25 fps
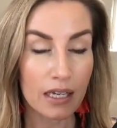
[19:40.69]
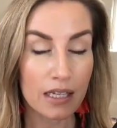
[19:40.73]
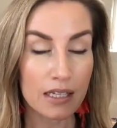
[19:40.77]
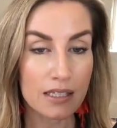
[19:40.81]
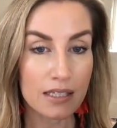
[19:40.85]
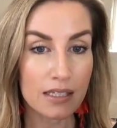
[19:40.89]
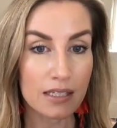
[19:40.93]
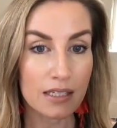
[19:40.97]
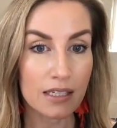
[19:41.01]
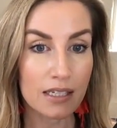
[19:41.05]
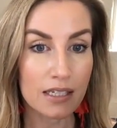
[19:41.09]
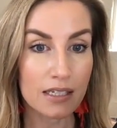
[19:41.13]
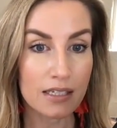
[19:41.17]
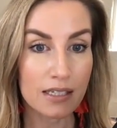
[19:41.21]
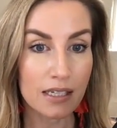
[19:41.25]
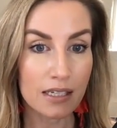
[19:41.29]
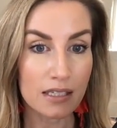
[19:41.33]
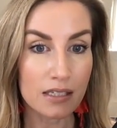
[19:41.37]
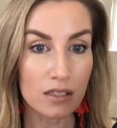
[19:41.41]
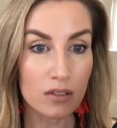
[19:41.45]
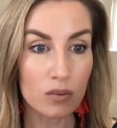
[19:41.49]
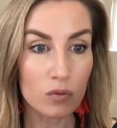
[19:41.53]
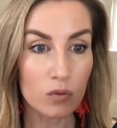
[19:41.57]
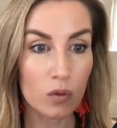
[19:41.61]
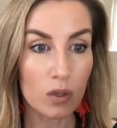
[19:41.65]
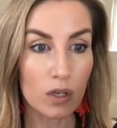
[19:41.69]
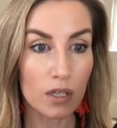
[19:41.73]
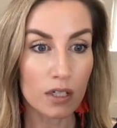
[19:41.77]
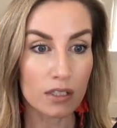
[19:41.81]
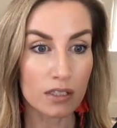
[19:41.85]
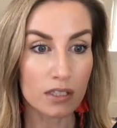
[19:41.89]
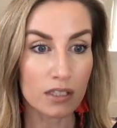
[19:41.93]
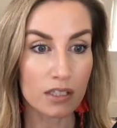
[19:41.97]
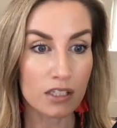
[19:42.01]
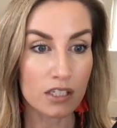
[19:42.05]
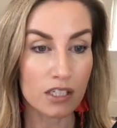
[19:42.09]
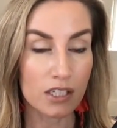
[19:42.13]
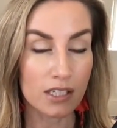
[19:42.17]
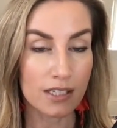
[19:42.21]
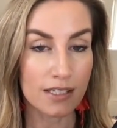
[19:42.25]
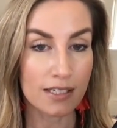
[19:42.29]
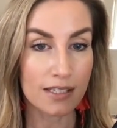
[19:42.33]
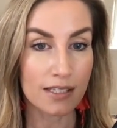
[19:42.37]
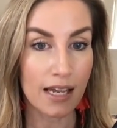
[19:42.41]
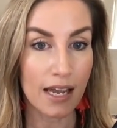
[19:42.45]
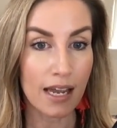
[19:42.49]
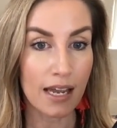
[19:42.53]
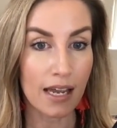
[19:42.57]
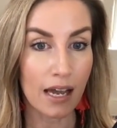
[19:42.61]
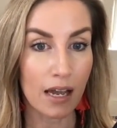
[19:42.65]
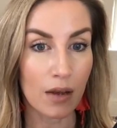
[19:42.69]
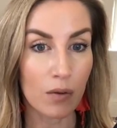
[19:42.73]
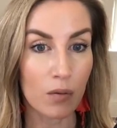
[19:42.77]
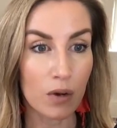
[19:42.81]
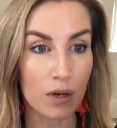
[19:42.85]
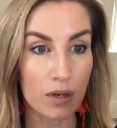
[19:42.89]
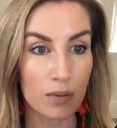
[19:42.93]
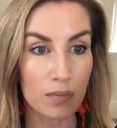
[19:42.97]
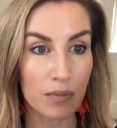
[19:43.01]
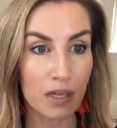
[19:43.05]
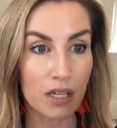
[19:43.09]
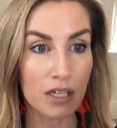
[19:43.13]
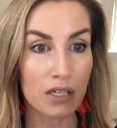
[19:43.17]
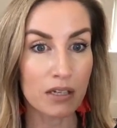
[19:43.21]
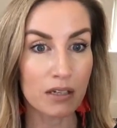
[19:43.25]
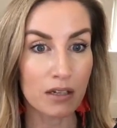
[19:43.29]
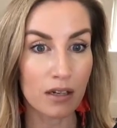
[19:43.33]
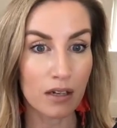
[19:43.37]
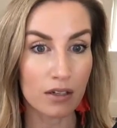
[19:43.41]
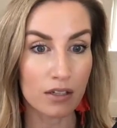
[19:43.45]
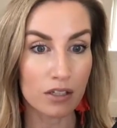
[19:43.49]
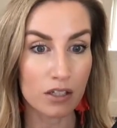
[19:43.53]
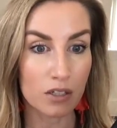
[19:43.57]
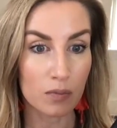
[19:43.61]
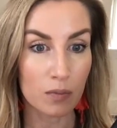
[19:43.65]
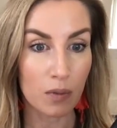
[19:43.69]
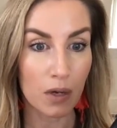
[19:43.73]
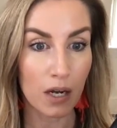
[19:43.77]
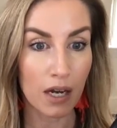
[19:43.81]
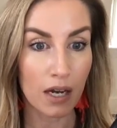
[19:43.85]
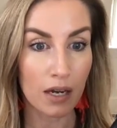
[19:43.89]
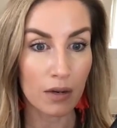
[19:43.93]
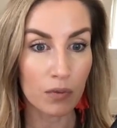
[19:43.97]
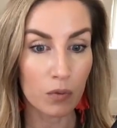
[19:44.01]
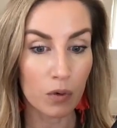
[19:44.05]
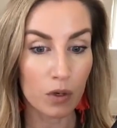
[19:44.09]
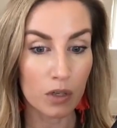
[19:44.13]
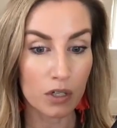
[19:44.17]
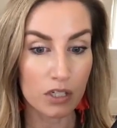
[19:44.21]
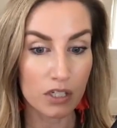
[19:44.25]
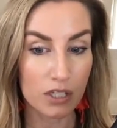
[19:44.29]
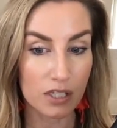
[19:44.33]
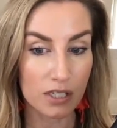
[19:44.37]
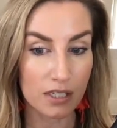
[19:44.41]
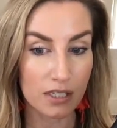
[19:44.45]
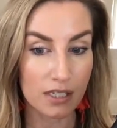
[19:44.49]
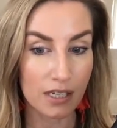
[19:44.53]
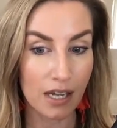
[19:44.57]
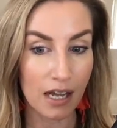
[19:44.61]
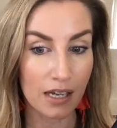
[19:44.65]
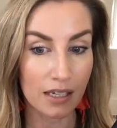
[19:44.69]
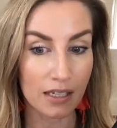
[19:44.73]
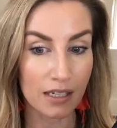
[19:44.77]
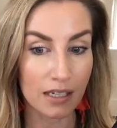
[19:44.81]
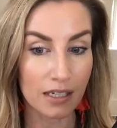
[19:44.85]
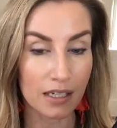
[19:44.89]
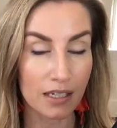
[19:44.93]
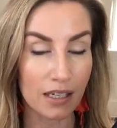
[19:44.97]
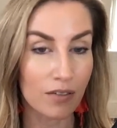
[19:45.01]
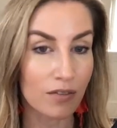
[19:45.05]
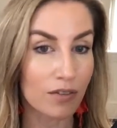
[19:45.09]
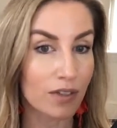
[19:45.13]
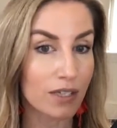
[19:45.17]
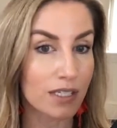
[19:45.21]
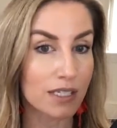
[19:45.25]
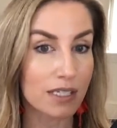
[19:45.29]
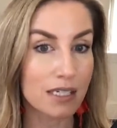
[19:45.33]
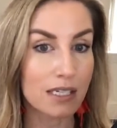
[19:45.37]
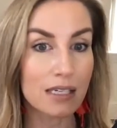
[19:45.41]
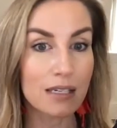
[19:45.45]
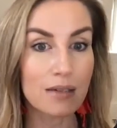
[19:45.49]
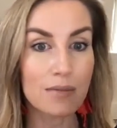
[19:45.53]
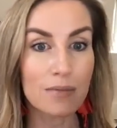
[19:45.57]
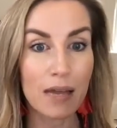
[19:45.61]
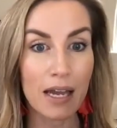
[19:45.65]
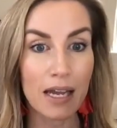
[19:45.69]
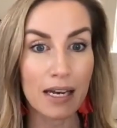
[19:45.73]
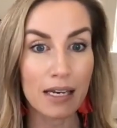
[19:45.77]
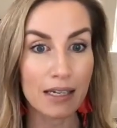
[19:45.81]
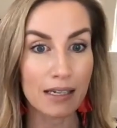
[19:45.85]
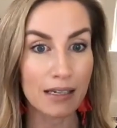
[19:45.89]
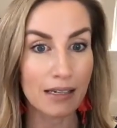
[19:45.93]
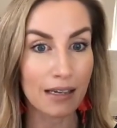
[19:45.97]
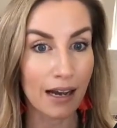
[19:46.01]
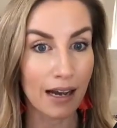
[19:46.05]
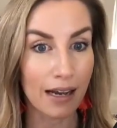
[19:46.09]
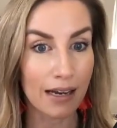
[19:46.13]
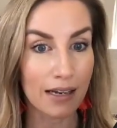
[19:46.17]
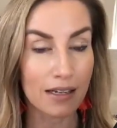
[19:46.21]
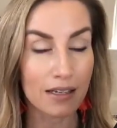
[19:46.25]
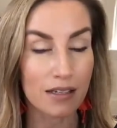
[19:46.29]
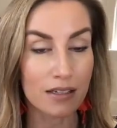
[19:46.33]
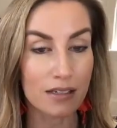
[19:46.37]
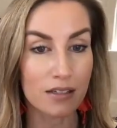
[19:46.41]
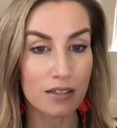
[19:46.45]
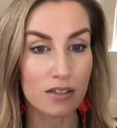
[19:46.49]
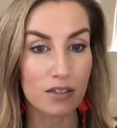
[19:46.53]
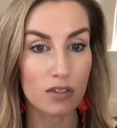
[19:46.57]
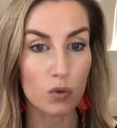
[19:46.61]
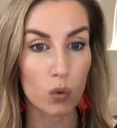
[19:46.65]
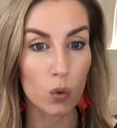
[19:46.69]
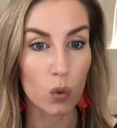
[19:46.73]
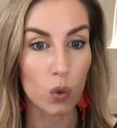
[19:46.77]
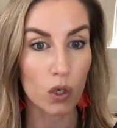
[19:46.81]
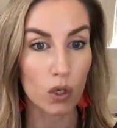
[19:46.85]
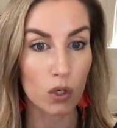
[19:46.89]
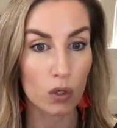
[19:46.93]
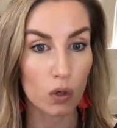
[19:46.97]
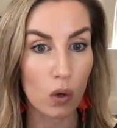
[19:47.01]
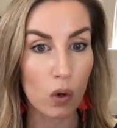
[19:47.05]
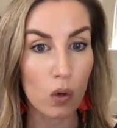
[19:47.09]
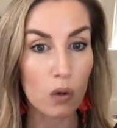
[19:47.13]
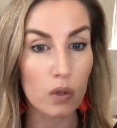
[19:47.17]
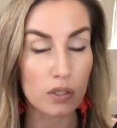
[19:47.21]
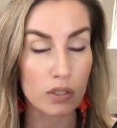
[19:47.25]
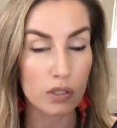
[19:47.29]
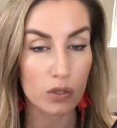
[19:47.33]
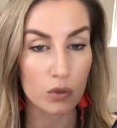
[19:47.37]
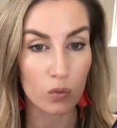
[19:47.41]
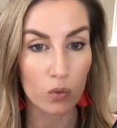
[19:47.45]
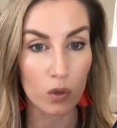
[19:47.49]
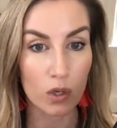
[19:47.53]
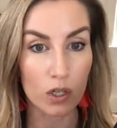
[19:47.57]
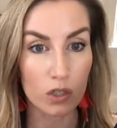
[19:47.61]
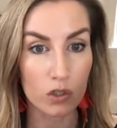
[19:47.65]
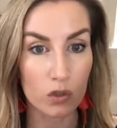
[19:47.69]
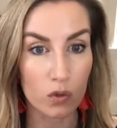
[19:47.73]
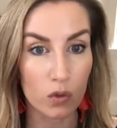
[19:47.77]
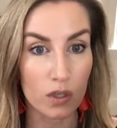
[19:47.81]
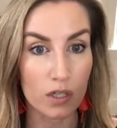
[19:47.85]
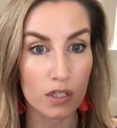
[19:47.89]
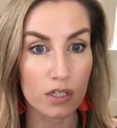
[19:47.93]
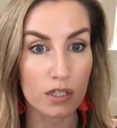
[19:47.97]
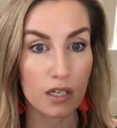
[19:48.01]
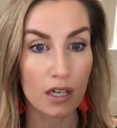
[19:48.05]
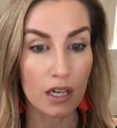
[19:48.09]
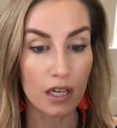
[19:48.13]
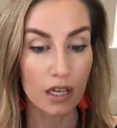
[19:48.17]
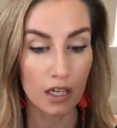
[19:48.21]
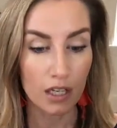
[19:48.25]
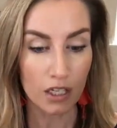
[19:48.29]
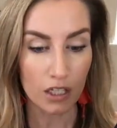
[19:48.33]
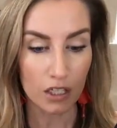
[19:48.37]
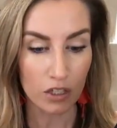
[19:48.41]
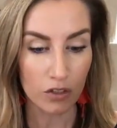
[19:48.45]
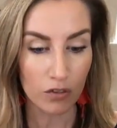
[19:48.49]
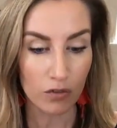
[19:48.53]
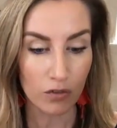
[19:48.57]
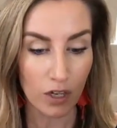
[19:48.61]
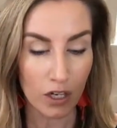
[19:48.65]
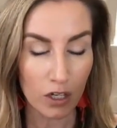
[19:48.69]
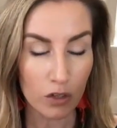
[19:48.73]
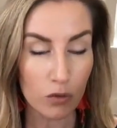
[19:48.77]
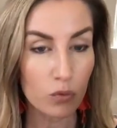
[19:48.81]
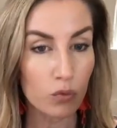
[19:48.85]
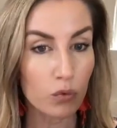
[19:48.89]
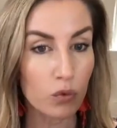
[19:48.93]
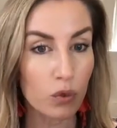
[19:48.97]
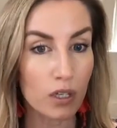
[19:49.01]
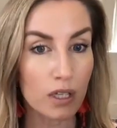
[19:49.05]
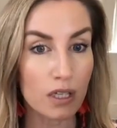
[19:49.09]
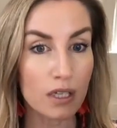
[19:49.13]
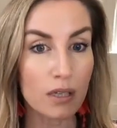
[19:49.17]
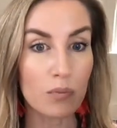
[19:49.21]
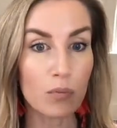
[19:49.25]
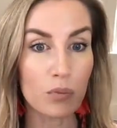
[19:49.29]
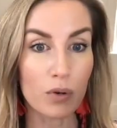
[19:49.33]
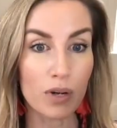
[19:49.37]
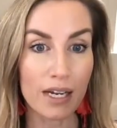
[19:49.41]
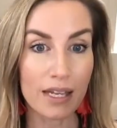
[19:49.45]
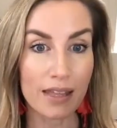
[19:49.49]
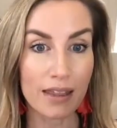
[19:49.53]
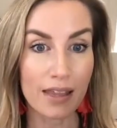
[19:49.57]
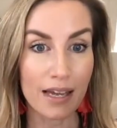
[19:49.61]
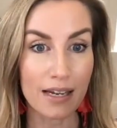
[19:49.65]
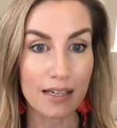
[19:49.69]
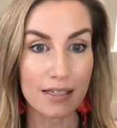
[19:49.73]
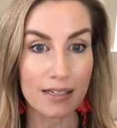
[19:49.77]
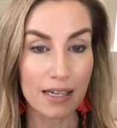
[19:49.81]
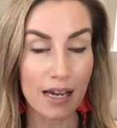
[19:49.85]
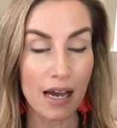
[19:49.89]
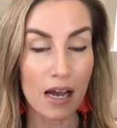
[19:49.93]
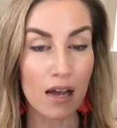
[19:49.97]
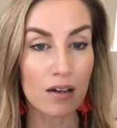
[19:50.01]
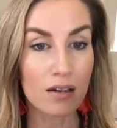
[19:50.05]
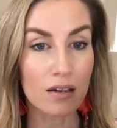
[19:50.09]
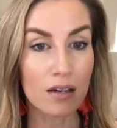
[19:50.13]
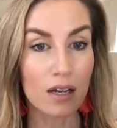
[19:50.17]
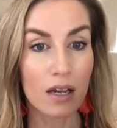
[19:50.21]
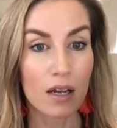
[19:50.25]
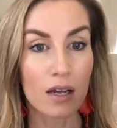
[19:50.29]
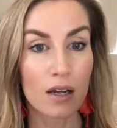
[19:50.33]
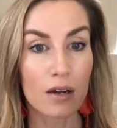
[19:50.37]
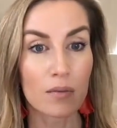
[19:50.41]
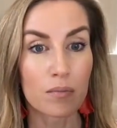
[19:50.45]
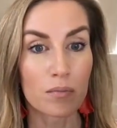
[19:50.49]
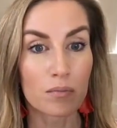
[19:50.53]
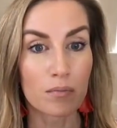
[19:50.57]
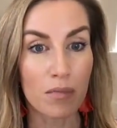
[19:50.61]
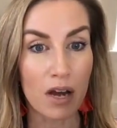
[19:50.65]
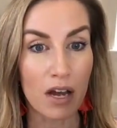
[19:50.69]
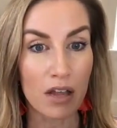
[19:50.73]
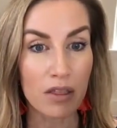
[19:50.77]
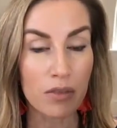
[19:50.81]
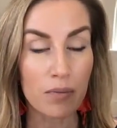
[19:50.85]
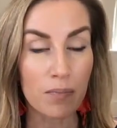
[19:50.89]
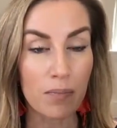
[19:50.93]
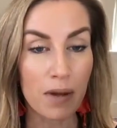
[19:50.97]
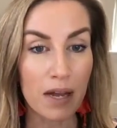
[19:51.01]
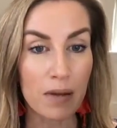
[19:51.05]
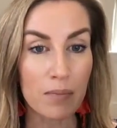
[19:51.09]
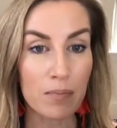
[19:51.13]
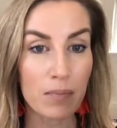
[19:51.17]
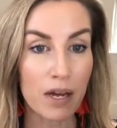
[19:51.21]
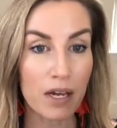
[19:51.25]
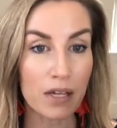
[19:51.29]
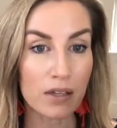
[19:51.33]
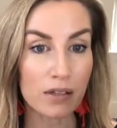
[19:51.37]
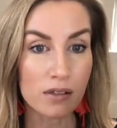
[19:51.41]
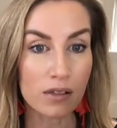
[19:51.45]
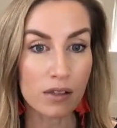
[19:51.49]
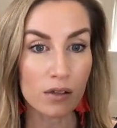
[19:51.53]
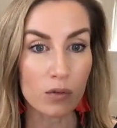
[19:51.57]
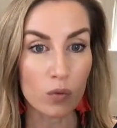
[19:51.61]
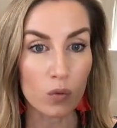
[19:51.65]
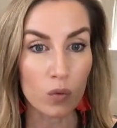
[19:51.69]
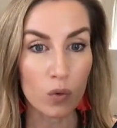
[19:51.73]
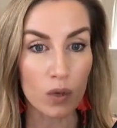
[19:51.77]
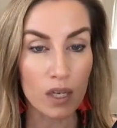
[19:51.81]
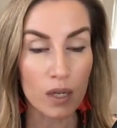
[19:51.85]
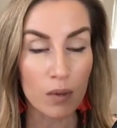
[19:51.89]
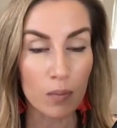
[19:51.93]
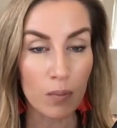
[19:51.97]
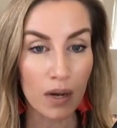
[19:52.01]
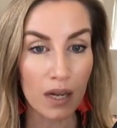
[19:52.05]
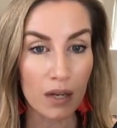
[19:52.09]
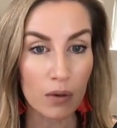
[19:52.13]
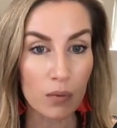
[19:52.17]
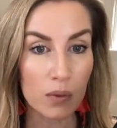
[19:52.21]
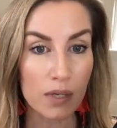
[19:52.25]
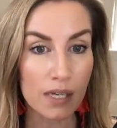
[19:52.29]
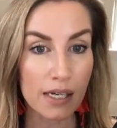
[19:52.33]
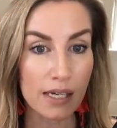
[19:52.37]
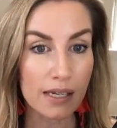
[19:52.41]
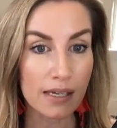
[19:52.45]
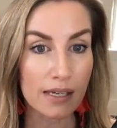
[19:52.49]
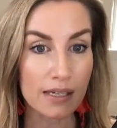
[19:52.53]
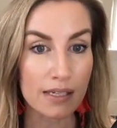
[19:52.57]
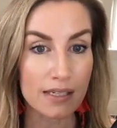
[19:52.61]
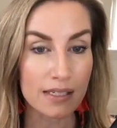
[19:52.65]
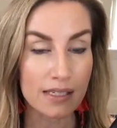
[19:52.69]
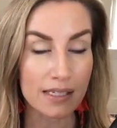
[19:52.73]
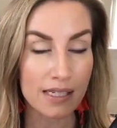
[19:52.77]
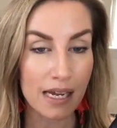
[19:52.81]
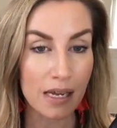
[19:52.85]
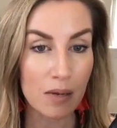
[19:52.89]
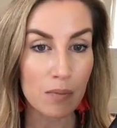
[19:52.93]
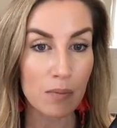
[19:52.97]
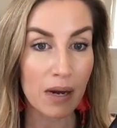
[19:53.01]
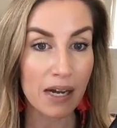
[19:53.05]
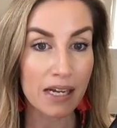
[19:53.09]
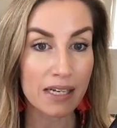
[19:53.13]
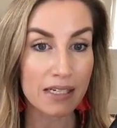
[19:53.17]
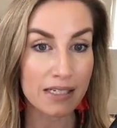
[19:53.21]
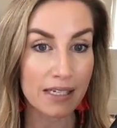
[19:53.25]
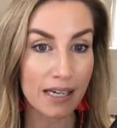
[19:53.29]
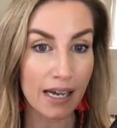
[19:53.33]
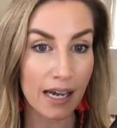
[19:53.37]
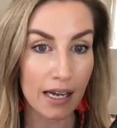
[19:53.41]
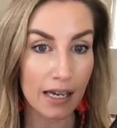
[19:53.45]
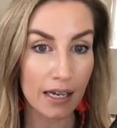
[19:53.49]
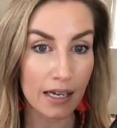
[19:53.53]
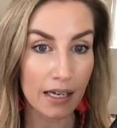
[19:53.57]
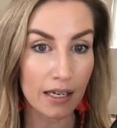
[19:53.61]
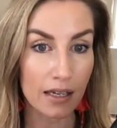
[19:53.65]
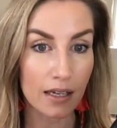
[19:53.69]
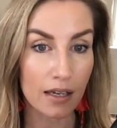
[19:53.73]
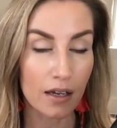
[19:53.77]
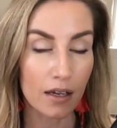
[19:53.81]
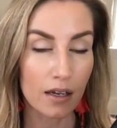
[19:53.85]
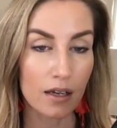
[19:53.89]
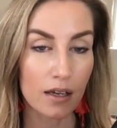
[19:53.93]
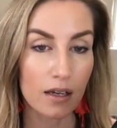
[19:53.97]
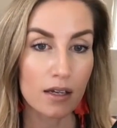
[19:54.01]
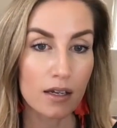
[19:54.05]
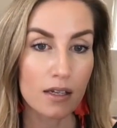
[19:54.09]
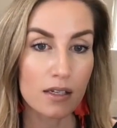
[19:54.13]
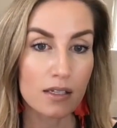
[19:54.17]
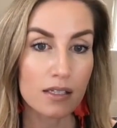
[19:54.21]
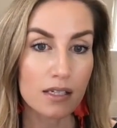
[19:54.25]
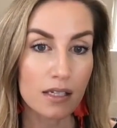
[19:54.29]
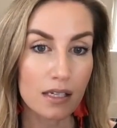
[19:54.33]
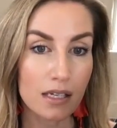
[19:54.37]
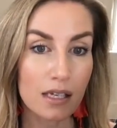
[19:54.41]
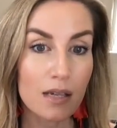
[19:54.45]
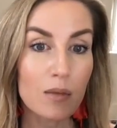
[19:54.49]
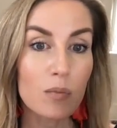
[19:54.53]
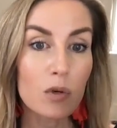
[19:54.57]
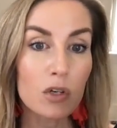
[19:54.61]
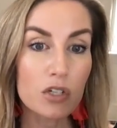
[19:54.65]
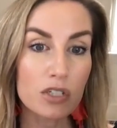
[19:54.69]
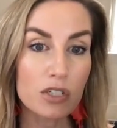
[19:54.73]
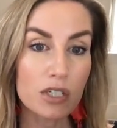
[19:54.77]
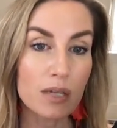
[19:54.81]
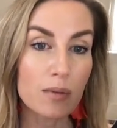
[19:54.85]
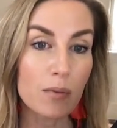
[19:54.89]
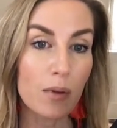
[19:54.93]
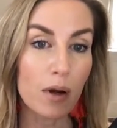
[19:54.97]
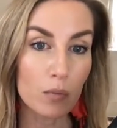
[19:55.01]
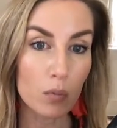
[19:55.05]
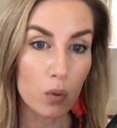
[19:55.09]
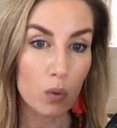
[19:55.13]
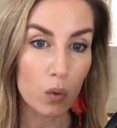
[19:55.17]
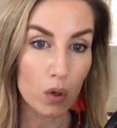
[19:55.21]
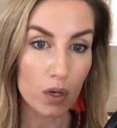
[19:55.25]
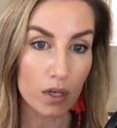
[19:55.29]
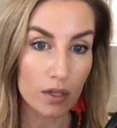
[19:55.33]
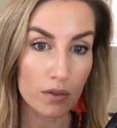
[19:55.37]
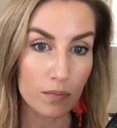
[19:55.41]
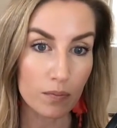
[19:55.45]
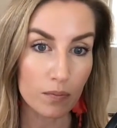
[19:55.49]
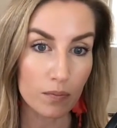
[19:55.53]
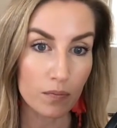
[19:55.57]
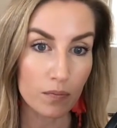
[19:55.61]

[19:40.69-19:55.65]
It doesn't work to just say, I want $1 million spa. And we're just not going to give the team any guidance or goals to work towards. You've got to really break that down month by month, week by week, day by day to keep your team on board.